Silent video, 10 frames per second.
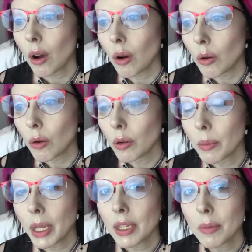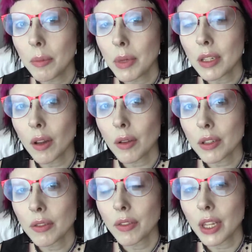Oh, it makes me miss
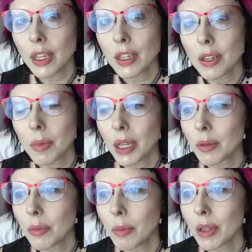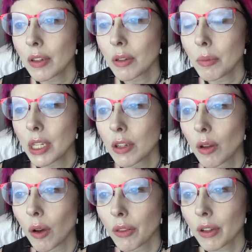lots of things. It makes me miss
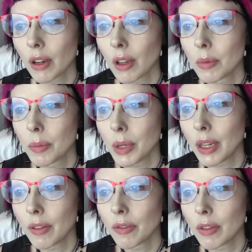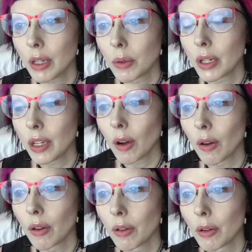goth clubs being frequently
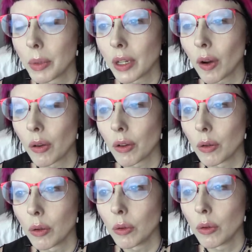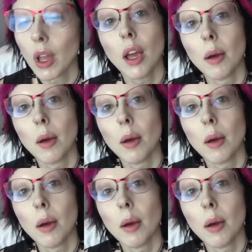on or being on at all.